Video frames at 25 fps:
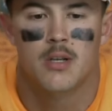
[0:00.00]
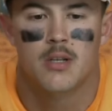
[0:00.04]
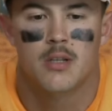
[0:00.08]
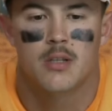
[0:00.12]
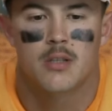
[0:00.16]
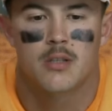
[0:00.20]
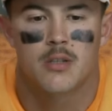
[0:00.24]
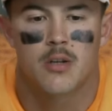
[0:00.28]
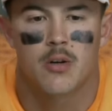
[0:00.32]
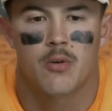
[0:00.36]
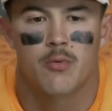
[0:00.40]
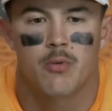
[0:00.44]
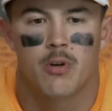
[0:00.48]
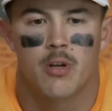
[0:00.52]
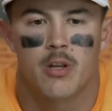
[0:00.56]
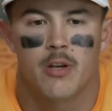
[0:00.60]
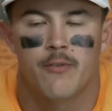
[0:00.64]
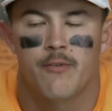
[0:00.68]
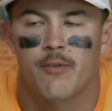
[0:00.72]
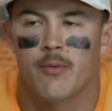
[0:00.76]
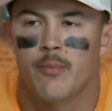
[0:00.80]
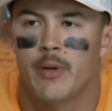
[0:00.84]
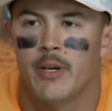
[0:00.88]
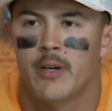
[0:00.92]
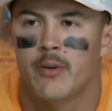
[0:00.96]
So really
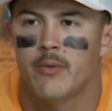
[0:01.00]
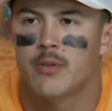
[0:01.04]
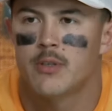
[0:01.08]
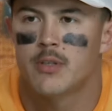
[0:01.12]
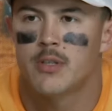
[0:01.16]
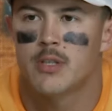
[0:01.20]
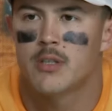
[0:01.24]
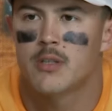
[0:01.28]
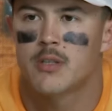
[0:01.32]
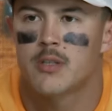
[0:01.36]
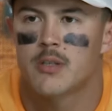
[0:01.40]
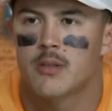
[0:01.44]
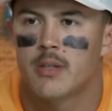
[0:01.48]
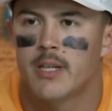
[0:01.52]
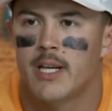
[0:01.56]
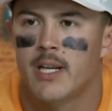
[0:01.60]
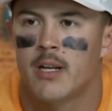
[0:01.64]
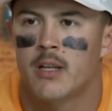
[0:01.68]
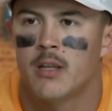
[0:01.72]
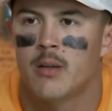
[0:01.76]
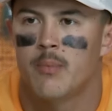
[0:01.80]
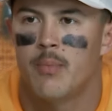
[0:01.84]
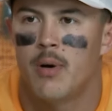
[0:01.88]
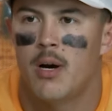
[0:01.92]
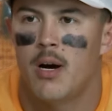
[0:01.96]
for me, it was just get
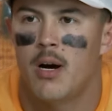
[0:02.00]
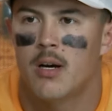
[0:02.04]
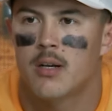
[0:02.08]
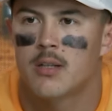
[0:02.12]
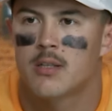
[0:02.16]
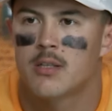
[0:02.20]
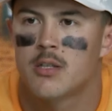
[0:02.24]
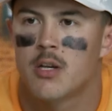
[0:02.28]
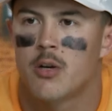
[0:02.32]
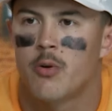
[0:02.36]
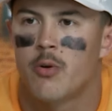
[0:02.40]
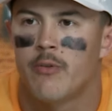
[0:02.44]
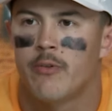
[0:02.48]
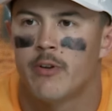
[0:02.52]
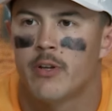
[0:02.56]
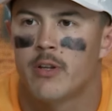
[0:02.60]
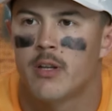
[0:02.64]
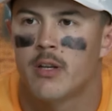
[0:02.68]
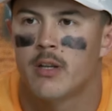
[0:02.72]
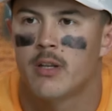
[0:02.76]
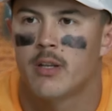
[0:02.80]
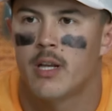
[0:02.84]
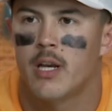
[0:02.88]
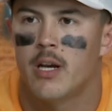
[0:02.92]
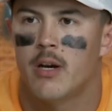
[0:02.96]
in the box, slow
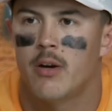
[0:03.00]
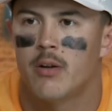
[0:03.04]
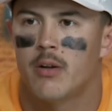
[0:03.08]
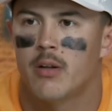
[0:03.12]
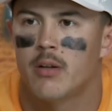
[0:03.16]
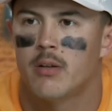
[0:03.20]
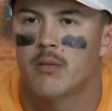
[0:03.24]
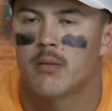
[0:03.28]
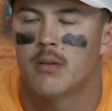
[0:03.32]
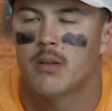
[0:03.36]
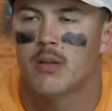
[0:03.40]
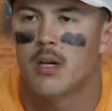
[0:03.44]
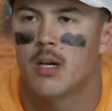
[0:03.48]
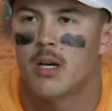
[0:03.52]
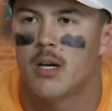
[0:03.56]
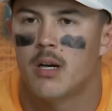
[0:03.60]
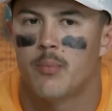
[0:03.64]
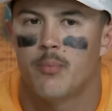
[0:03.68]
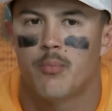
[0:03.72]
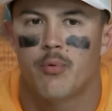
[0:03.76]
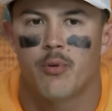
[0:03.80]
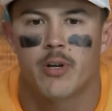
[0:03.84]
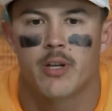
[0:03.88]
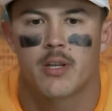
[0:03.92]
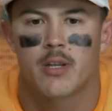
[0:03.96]
everything down, and
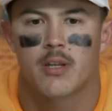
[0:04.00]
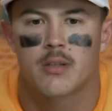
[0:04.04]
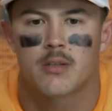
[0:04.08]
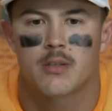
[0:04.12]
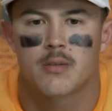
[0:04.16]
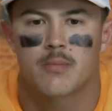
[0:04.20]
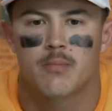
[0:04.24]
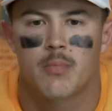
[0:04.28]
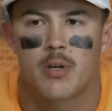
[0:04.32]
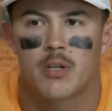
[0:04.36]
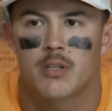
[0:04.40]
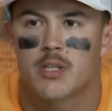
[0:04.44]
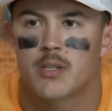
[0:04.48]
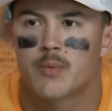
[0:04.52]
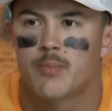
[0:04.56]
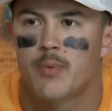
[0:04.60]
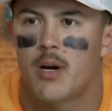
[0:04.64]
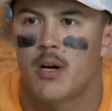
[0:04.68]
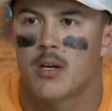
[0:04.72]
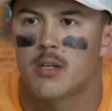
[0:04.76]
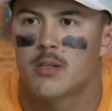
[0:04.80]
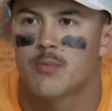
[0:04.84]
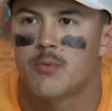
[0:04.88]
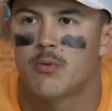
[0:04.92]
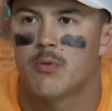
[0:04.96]
breathe as much as
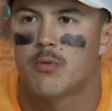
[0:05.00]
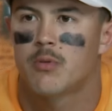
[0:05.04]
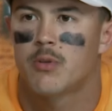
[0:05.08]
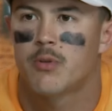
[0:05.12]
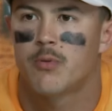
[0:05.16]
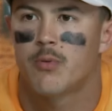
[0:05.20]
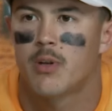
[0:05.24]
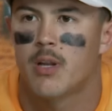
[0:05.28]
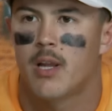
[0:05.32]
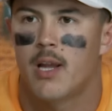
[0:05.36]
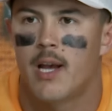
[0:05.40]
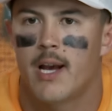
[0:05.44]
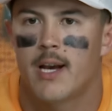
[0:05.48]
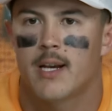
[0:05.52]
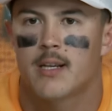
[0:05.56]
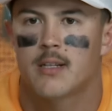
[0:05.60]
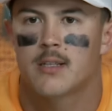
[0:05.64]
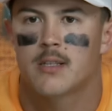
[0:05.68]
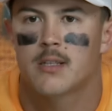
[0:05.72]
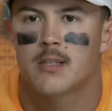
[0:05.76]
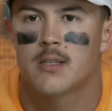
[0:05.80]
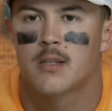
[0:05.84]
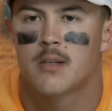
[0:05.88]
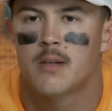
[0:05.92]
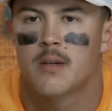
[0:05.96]
possible to
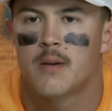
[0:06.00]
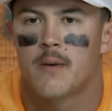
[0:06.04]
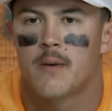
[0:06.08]
relax.